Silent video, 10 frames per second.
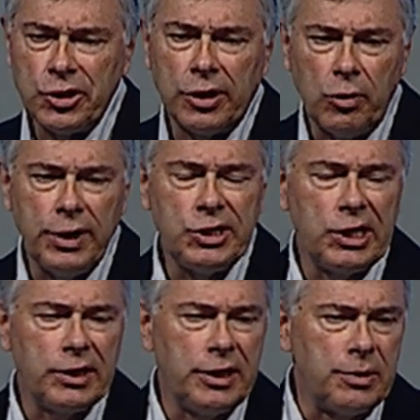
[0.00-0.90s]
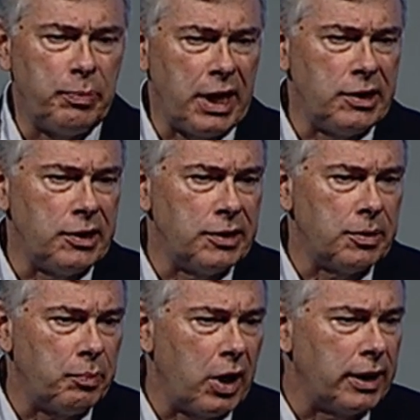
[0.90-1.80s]
is increasingly dependent
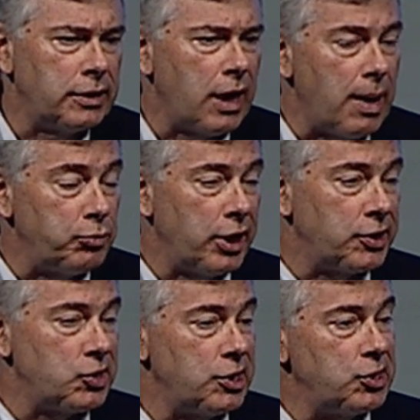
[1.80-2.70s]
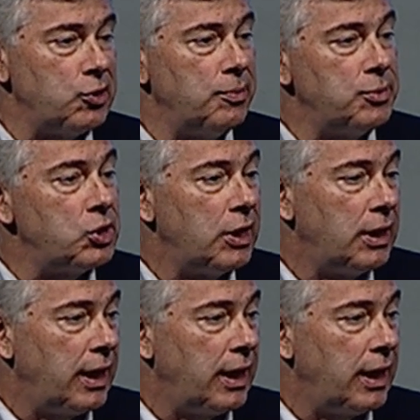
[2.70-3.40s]
upon complex systems